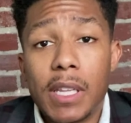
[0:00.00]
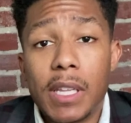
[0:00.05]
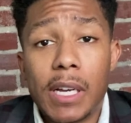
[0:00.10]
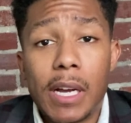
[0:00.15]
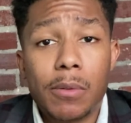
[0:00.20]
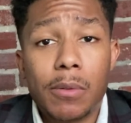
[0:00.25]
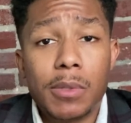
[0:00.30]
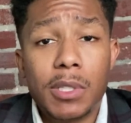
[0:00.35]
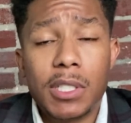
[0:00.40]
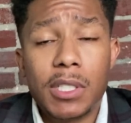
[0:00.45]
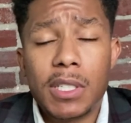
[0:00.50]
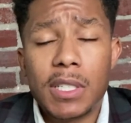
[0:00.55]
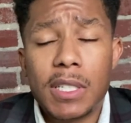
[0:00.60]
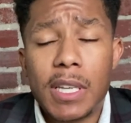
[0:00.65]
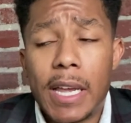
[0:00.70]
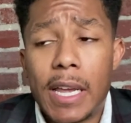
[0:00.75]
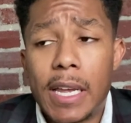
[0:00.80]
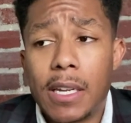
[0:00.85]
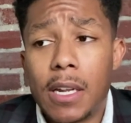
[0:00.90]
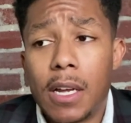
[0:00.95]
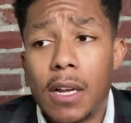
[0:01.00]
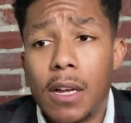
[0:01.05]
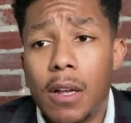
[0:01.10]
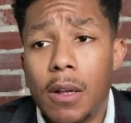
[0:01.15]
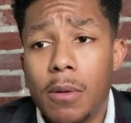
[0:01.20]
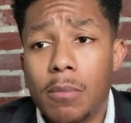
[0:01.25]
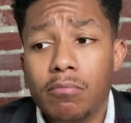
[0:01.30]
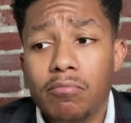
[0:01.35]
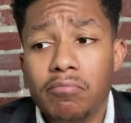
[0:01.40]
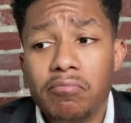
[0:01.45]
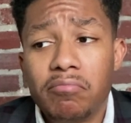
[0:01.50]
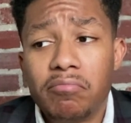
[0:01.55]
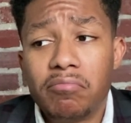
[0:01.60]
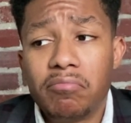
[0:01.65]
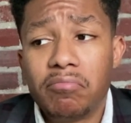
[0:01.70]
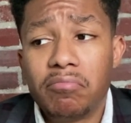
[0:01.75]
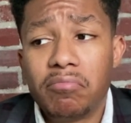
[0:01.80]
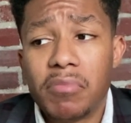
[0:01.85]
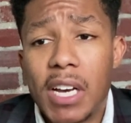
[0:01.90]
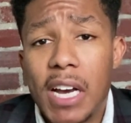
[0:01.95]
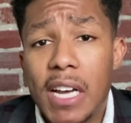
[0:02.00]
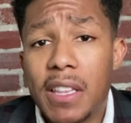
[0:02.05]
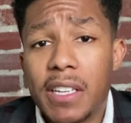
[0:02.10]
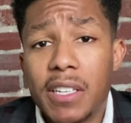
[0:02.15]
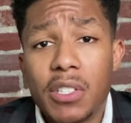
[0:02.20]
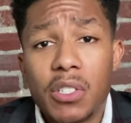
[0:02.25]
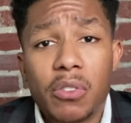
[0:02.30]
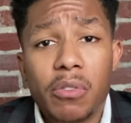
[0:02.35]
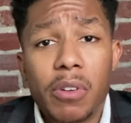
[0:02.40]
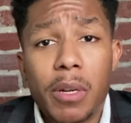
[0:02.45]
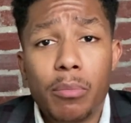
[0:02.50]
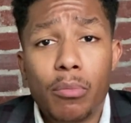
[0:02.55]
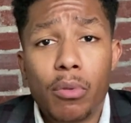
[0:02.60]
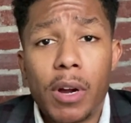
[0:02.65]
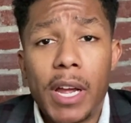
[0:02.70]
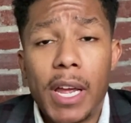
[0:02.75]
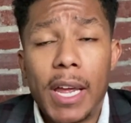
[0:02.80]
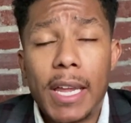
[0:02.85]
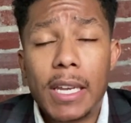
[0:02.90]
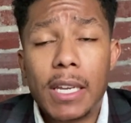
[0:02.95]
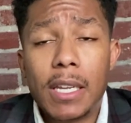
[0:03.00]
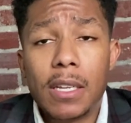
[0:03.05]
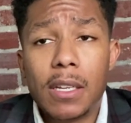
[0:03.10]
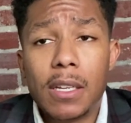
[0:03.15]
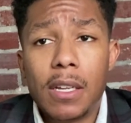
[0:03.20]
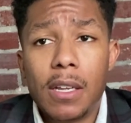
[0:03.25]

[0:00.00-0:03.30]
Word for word: I was just saying, um, I think it's a great brand.